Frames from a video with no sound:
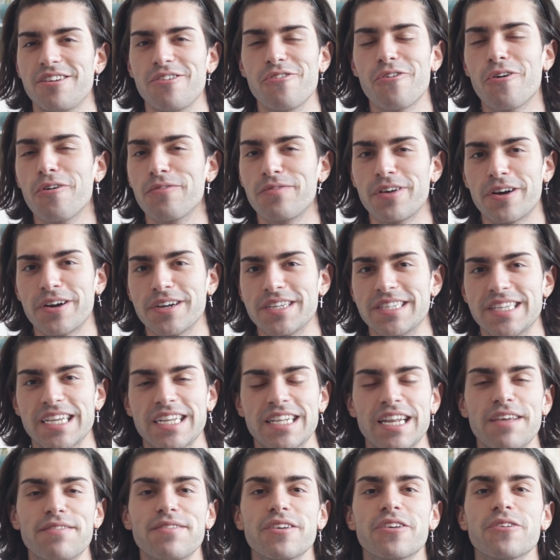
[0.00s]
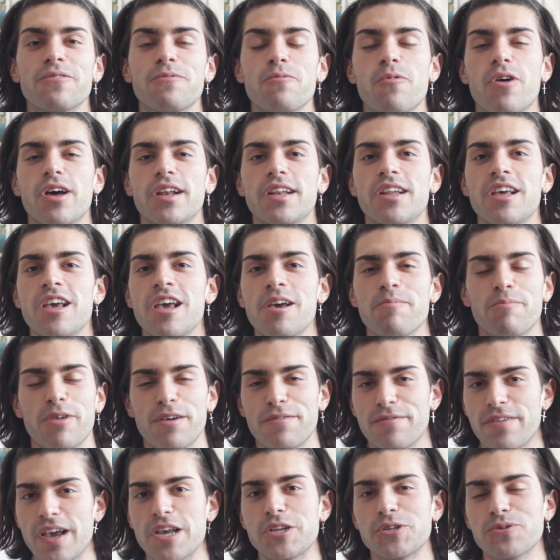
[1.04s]
not a very significant one. My
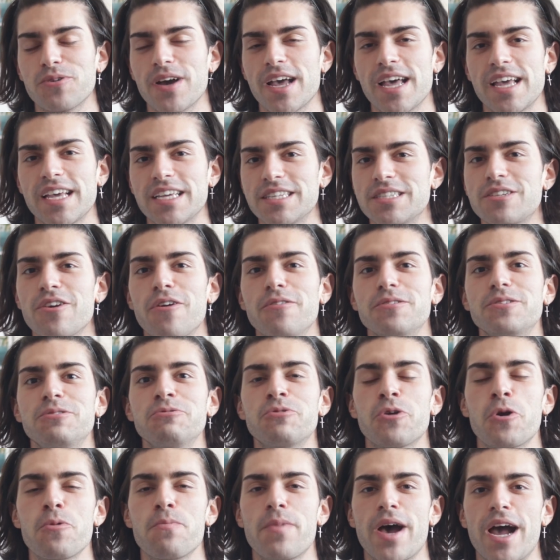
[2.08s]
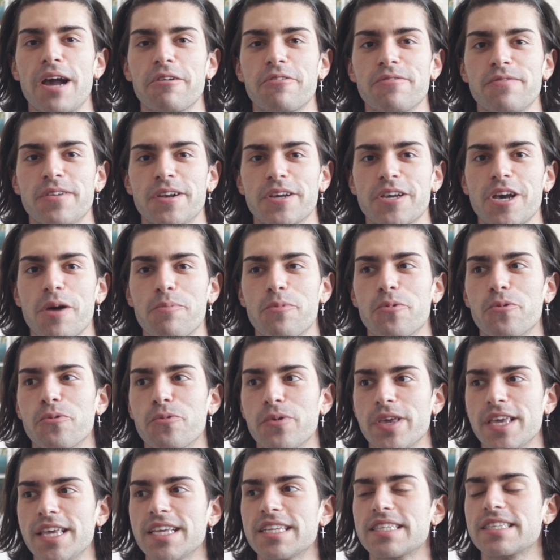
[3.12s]
facial hair is going to grow back within a couple
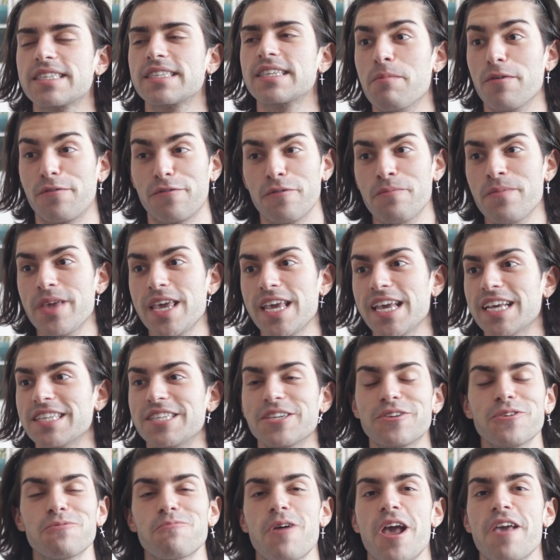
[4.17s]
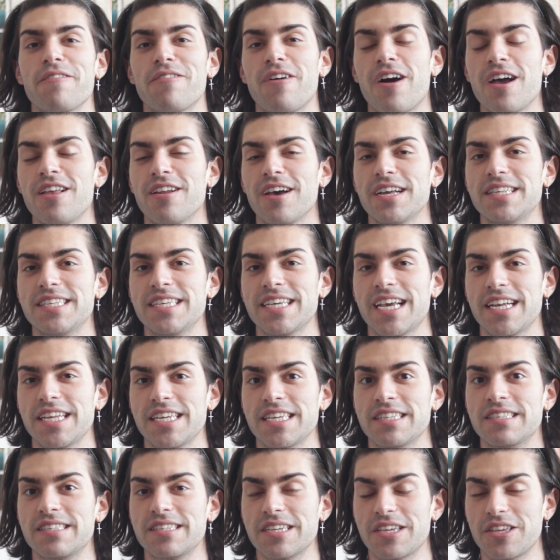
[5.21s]
weeks, but for me it's a good way of highlighting any
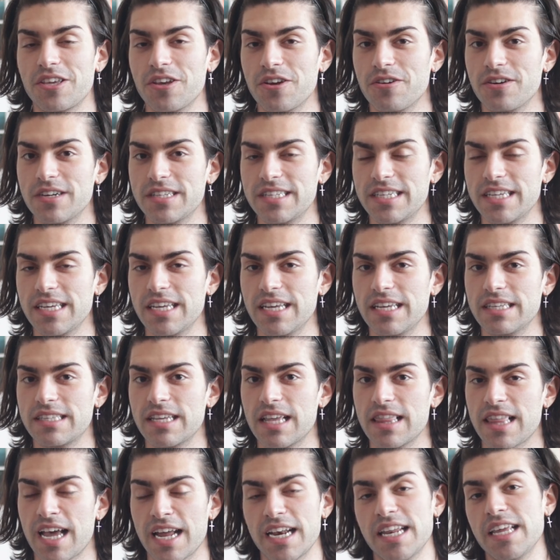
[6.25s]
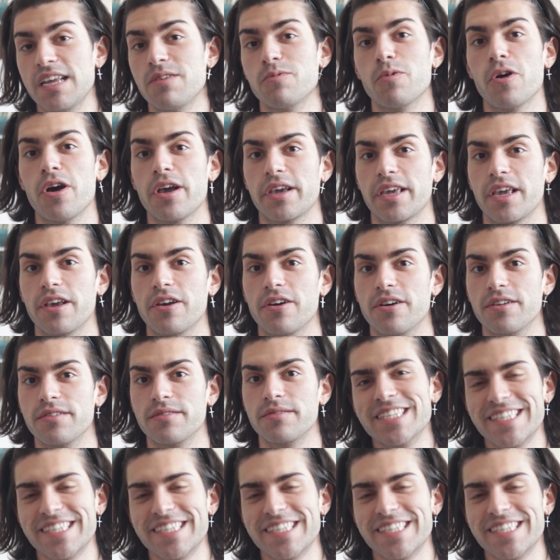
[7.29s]
insecurities that need working on.